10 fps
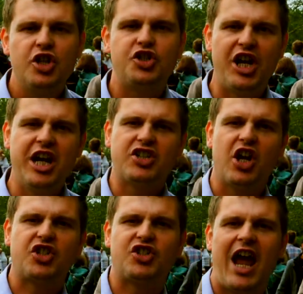
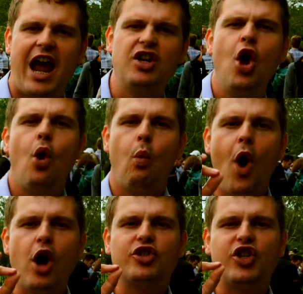Jesus said,
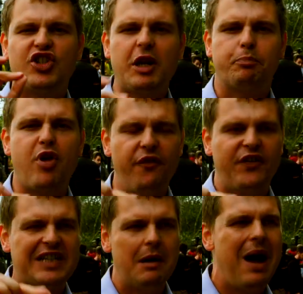What does it
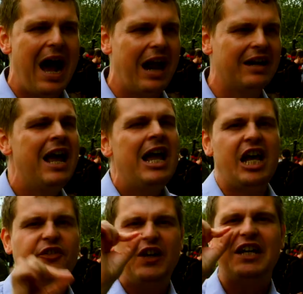profit a man
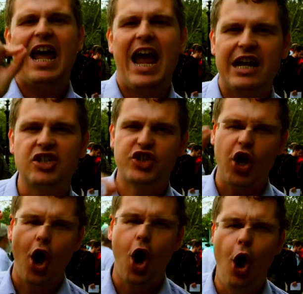if he gains
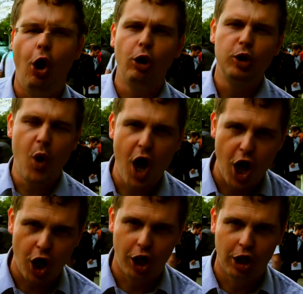the whole
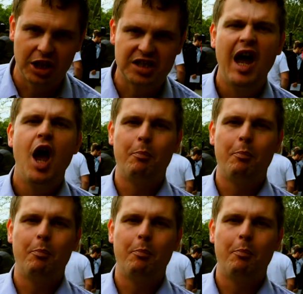world